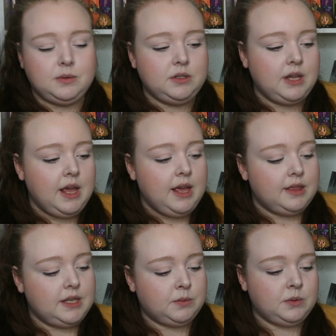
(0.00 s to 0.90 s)
ones.
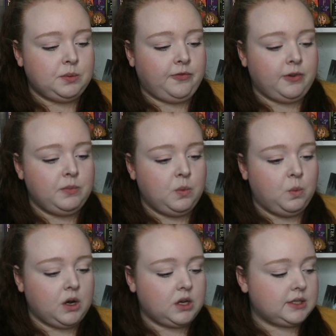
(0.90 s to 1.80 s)
These ones were from the
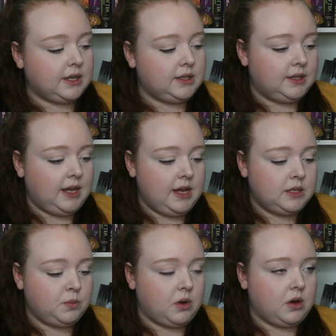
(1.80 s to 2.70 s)
Works, and
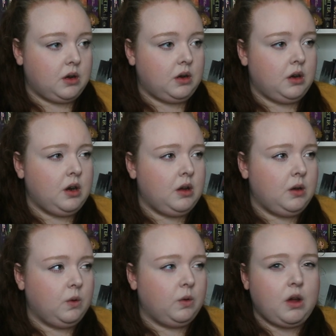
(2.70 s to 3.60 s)
these were
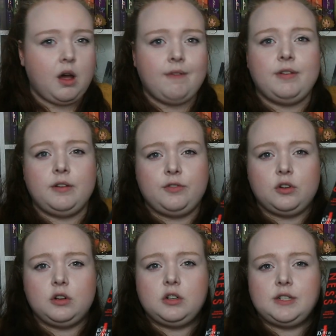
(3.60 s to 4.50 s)
on offer
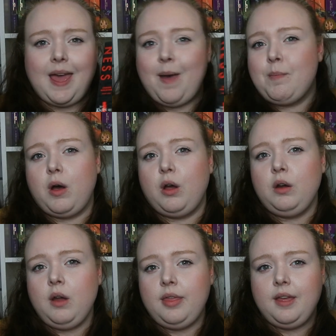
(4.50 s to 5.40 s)
for
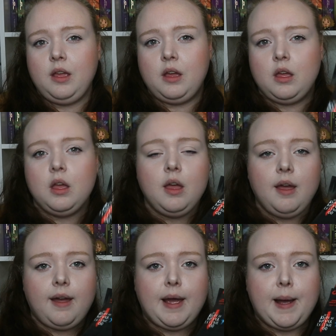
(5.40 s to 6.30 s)
£10, I think.
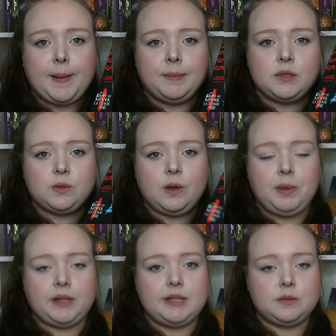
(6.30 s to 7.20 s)
So I
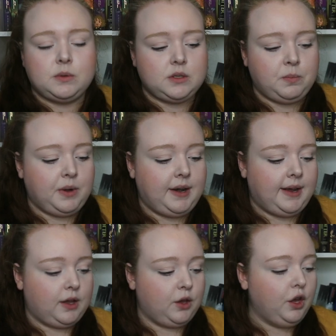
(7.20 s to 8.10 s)
picked these ones up while
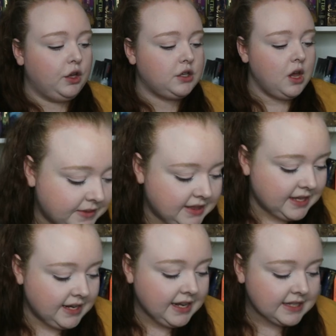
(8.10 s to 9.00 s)
I could.
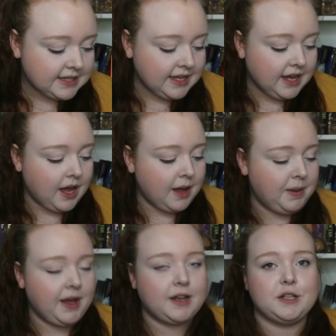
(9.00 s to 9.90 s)
The next thing I
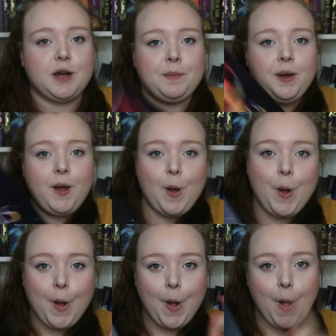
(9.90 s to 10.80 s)
picked up,
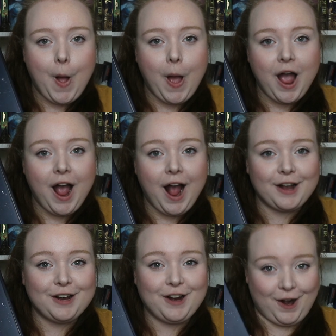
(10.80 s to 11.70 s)

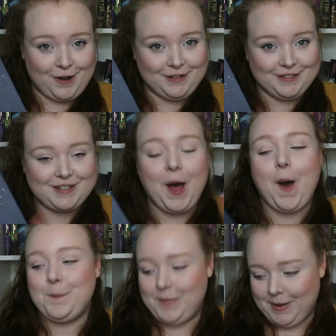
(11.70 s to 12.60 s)
Girls
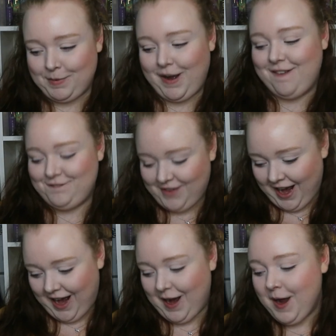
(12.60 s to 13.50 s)
of Paper and
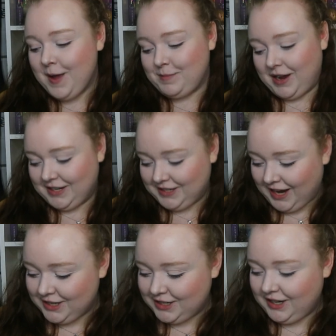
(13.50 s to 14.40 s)
Fire by
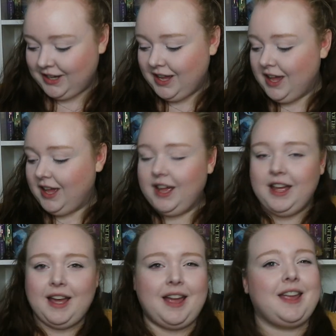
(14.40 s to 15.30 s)
Natasha.
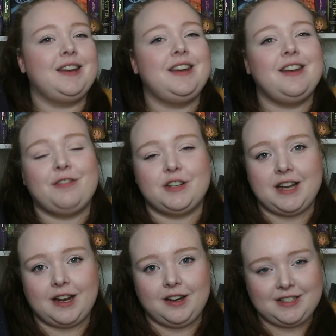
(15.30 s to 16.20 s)
I can never
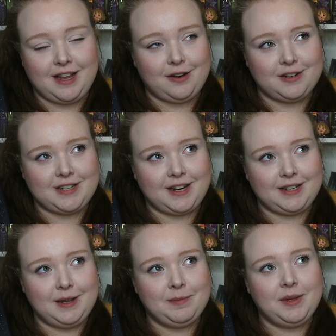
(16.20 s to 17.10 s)
say her
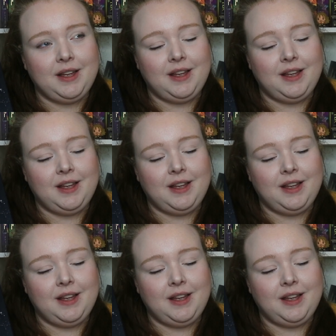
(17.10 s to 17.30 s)
second name.